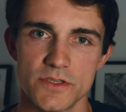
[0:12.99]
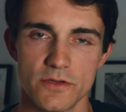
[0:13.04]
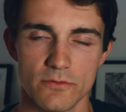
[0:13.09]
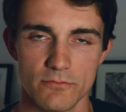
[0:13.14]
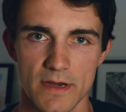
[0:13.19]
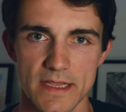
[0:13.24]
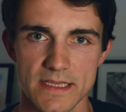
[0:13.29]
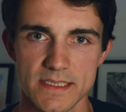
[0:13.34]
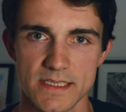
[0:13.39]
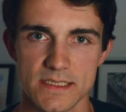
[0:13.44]
to
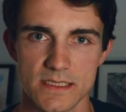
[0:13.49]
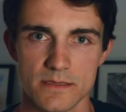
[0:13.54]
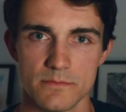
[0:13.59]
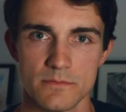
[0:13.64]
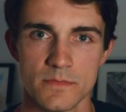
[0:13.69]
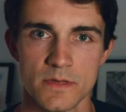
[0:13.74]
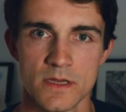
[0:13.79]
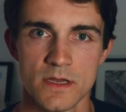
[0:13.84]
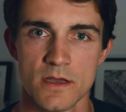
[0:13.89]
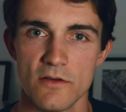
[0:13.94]
racism
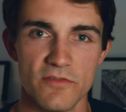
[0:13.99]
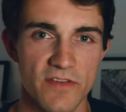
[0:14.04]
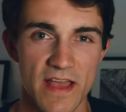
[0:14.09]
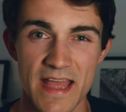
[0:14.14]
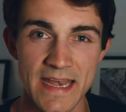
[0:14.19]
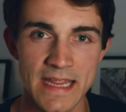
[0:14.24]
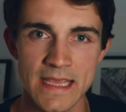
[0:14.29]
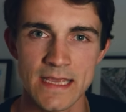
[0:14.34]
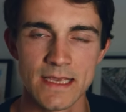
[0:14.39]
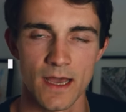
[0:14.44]
of
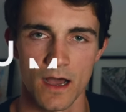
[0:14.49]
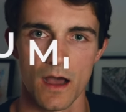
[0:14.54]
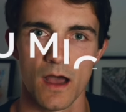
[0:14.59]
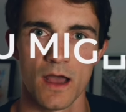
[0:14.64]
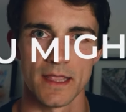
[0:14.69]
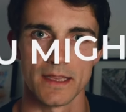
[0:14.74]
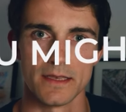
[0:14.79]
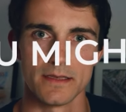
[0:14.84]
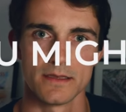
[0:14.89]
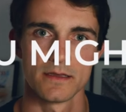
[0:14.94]
any
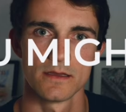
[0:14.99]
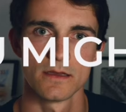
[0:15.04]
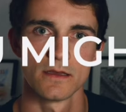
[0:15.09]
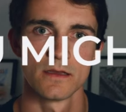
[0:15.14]
kind,